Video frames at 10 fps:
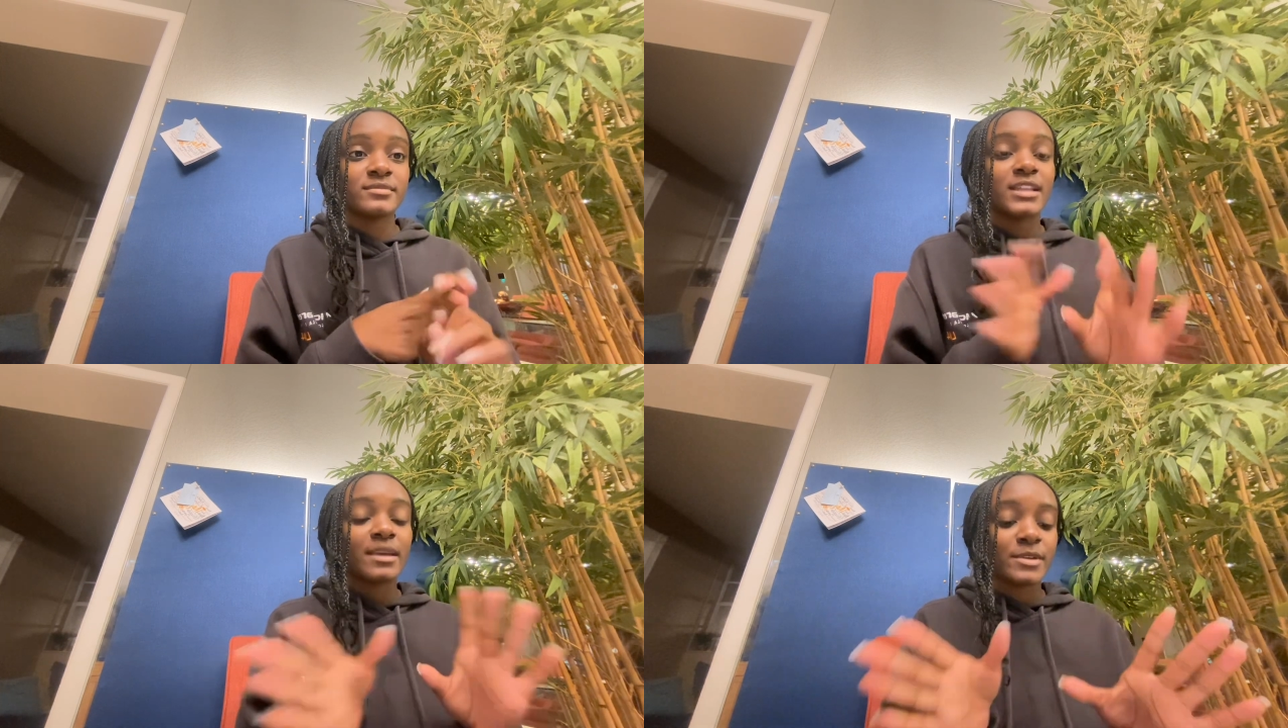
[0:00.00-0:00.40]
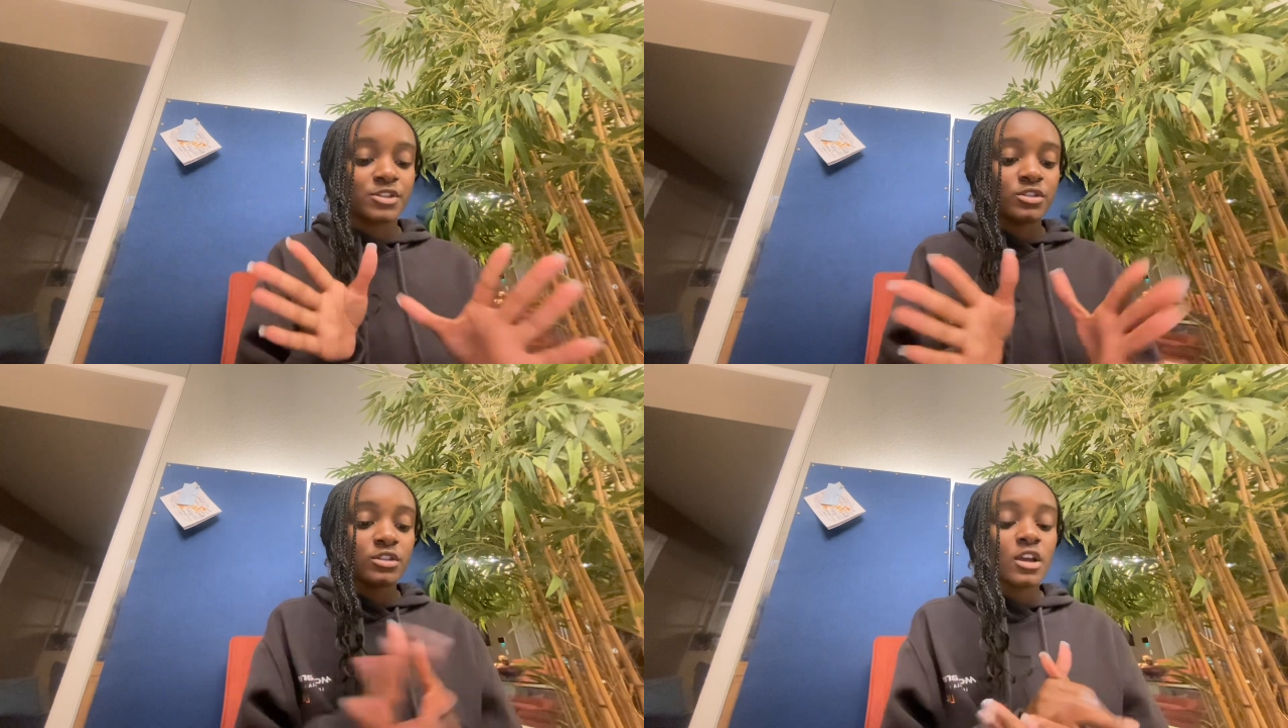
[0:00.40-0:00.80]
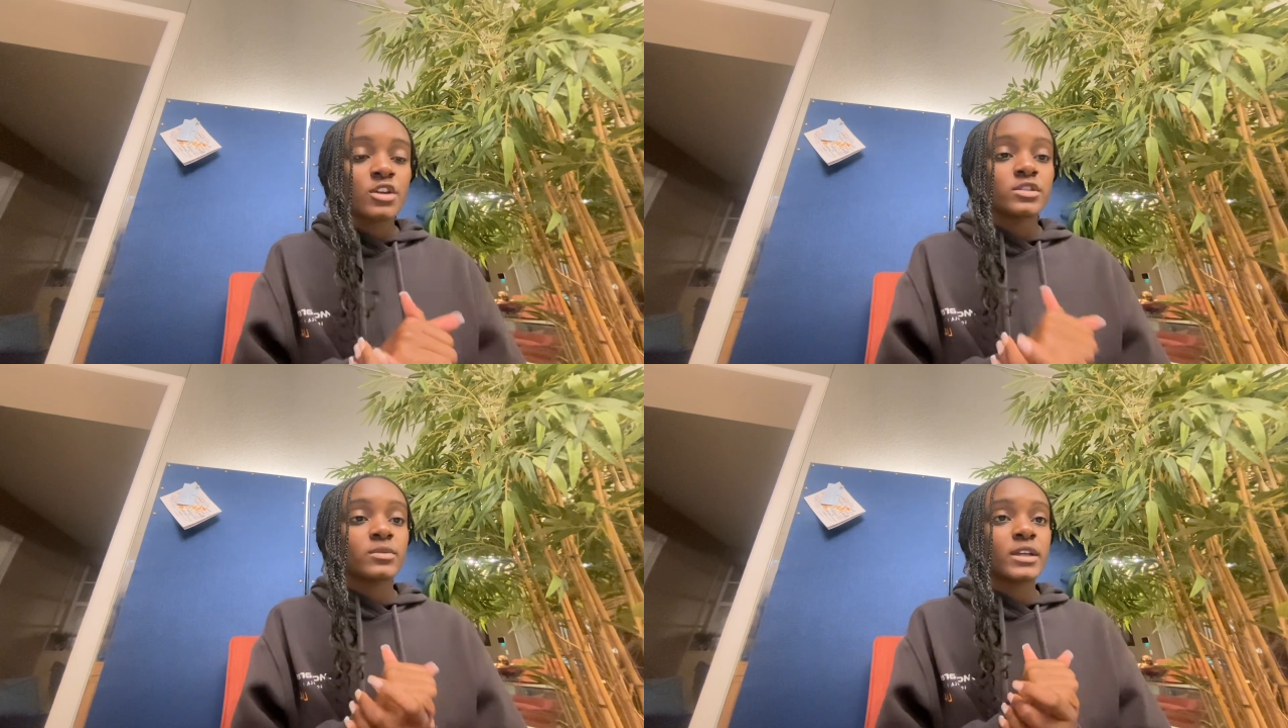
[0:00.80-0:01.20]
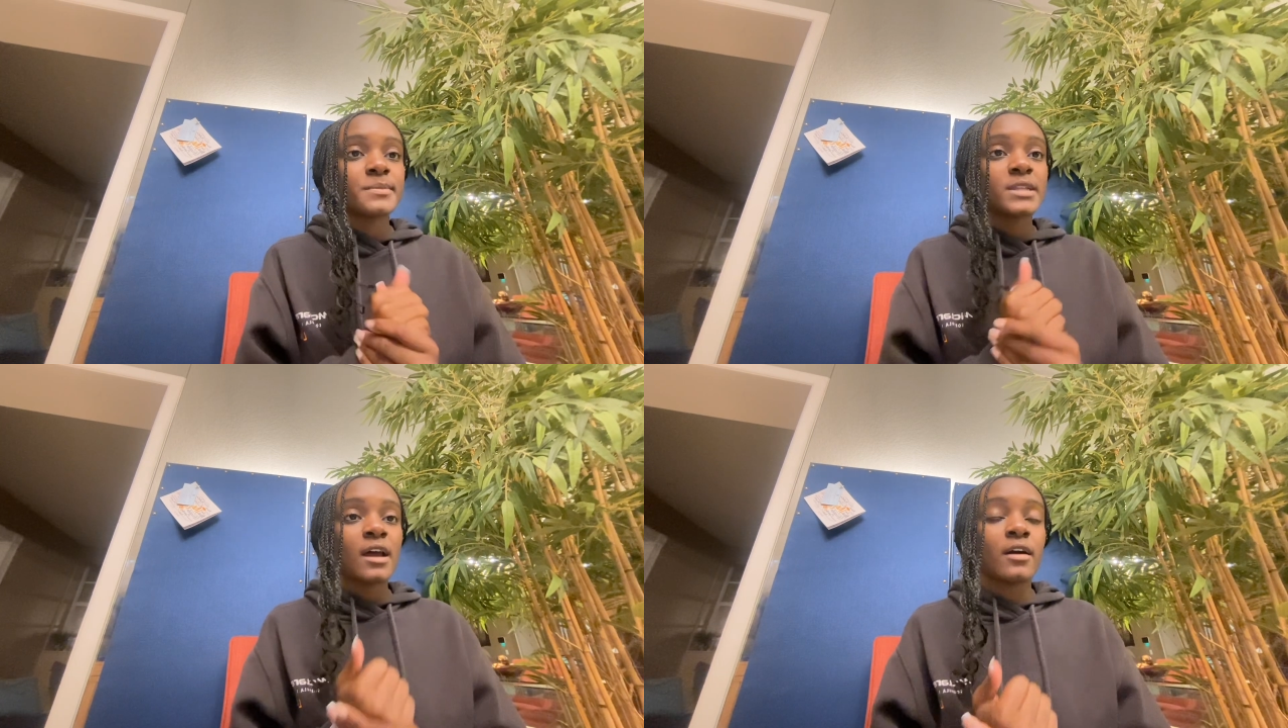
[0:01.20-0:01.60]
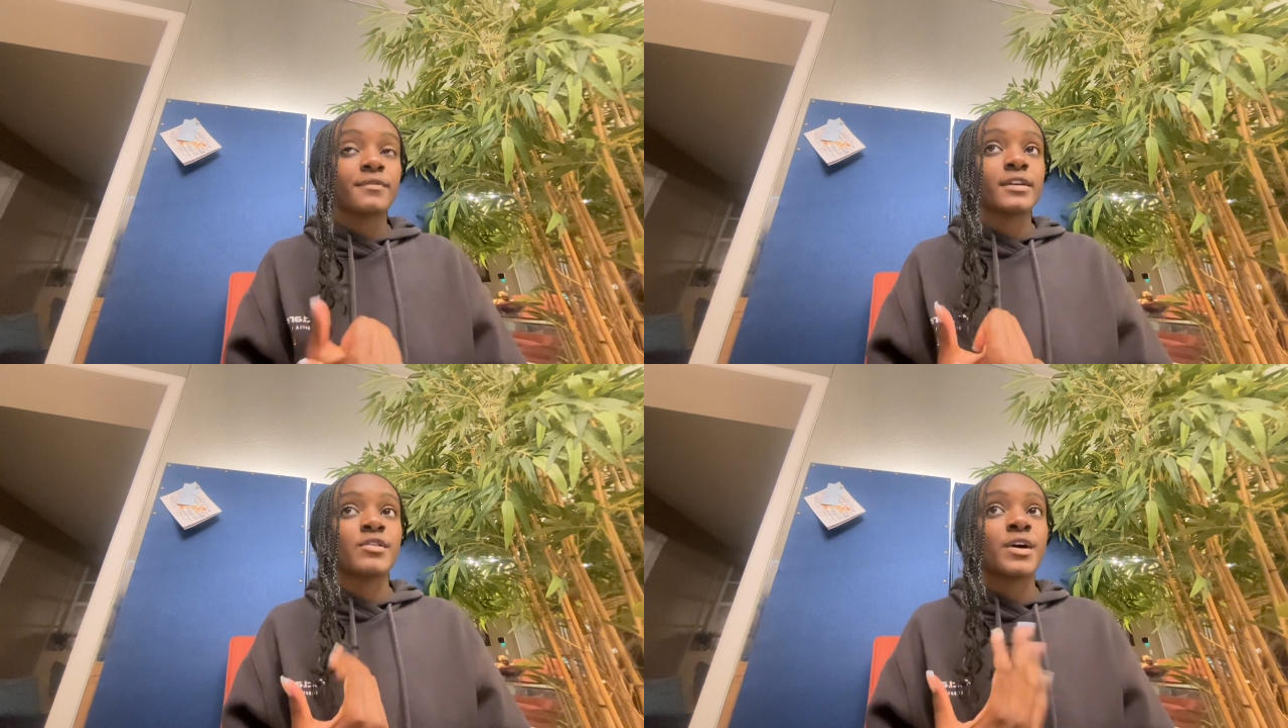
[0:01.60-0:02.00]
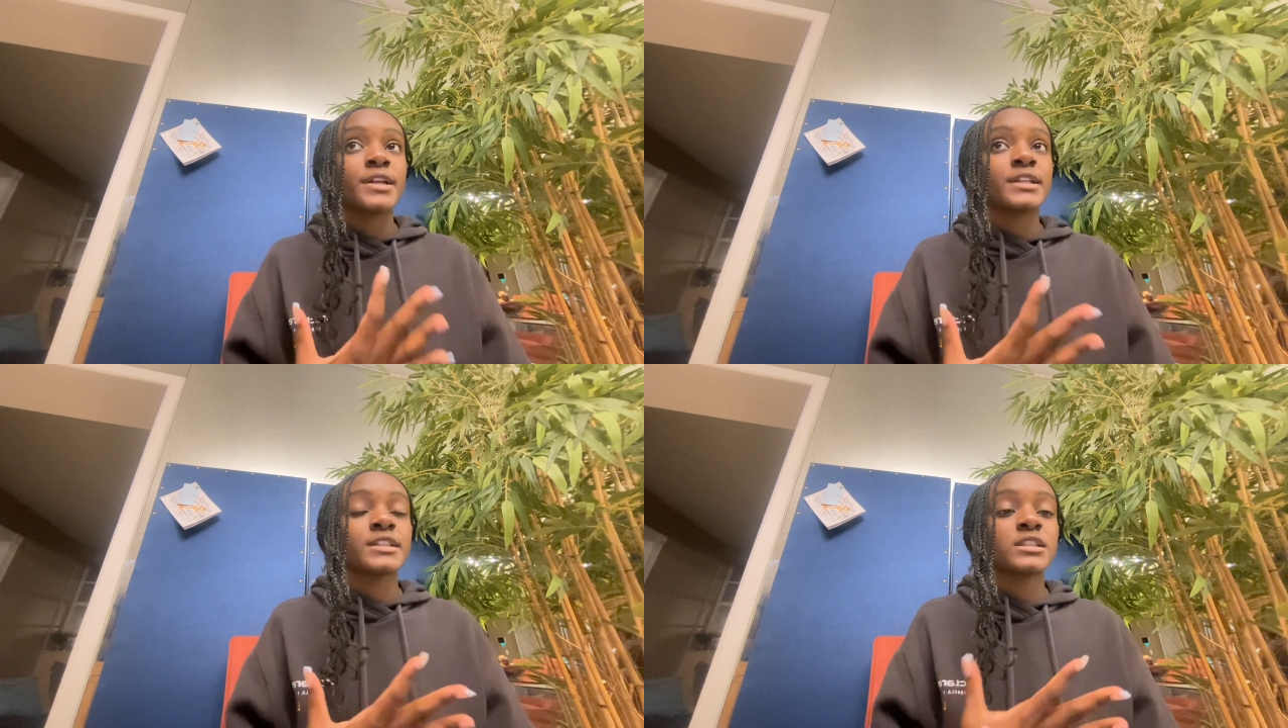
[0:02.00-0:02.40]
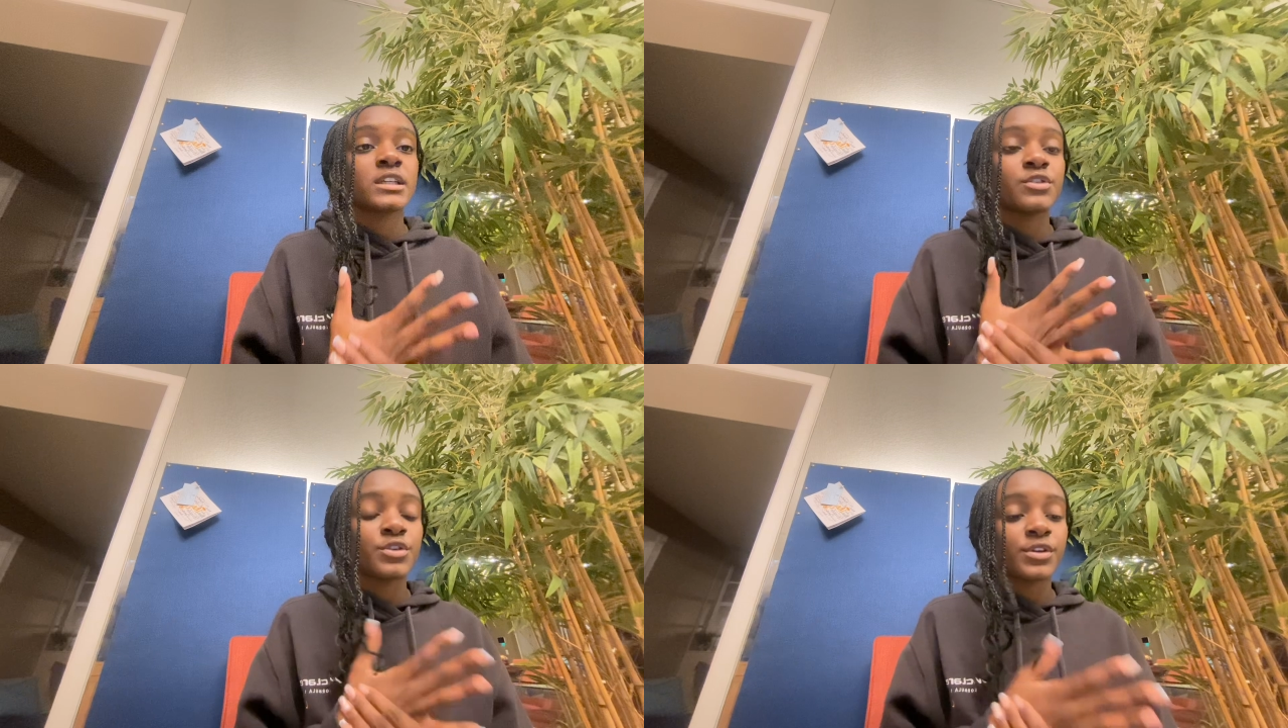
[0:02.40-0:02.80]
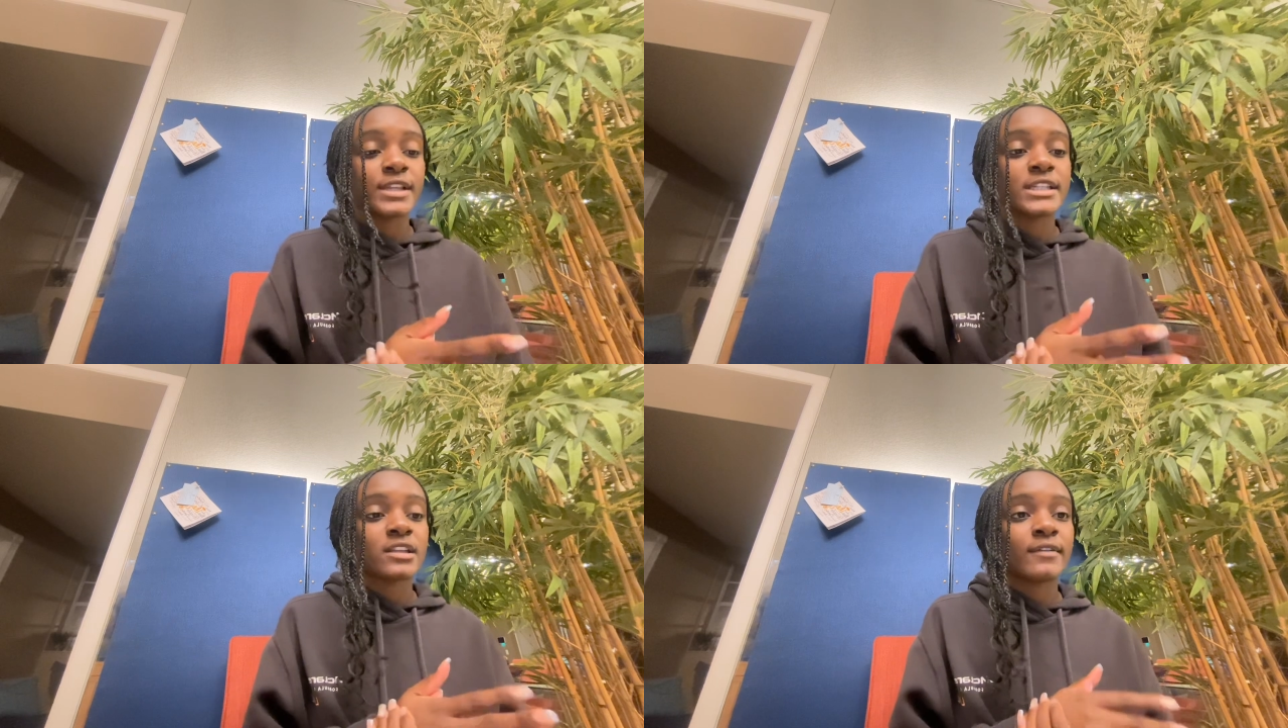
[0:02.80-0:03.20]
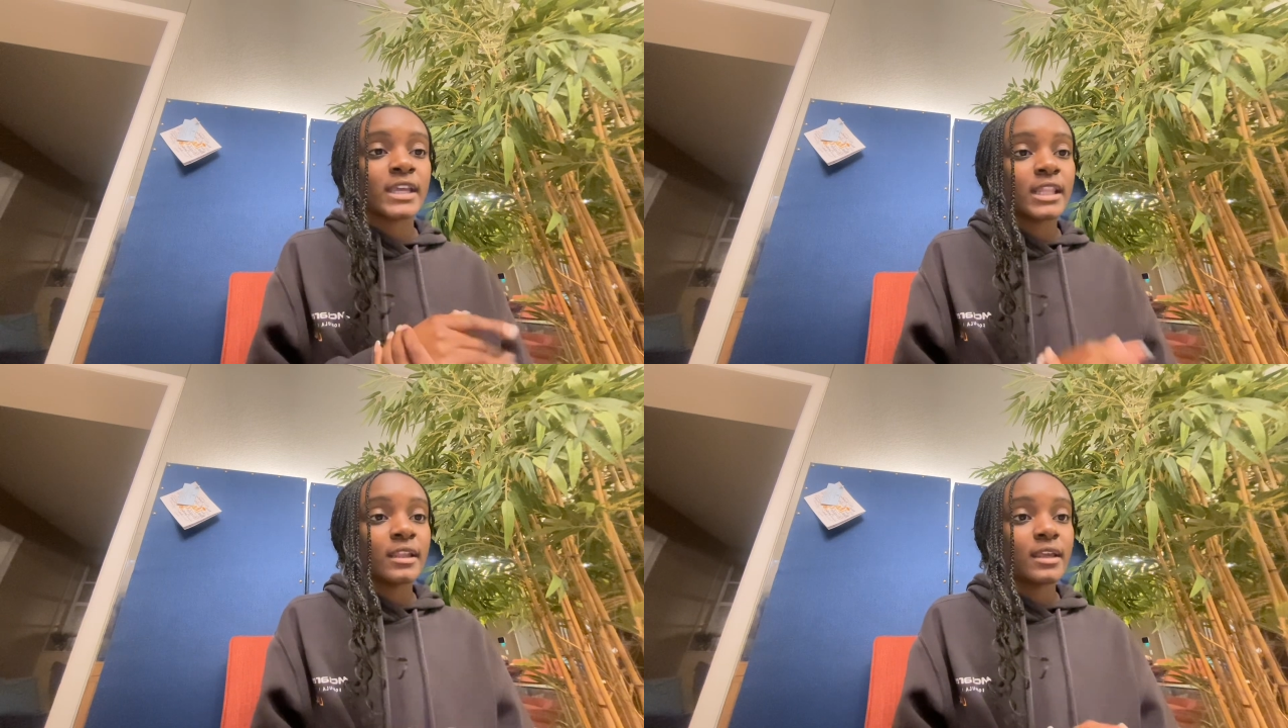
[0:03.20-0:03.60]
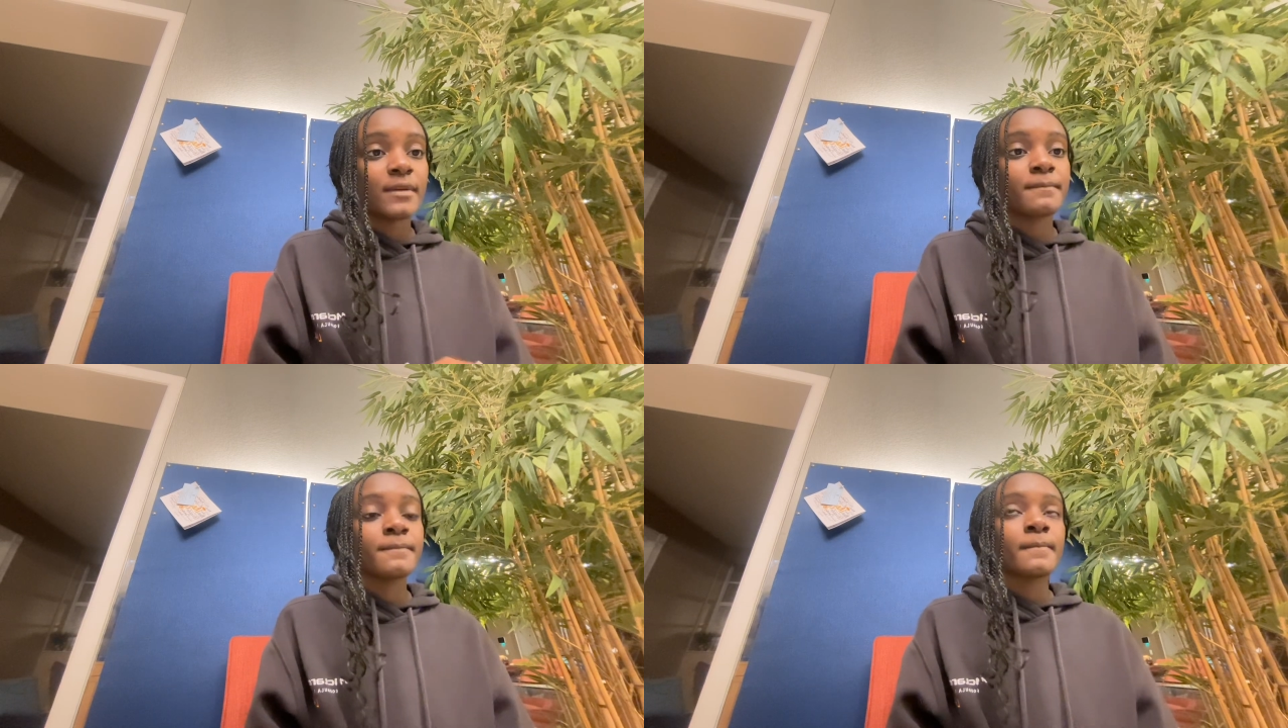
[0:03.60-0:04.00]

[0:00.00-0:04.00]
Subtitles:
emissions. So when it comes to alpha, that is the nucleus of helium,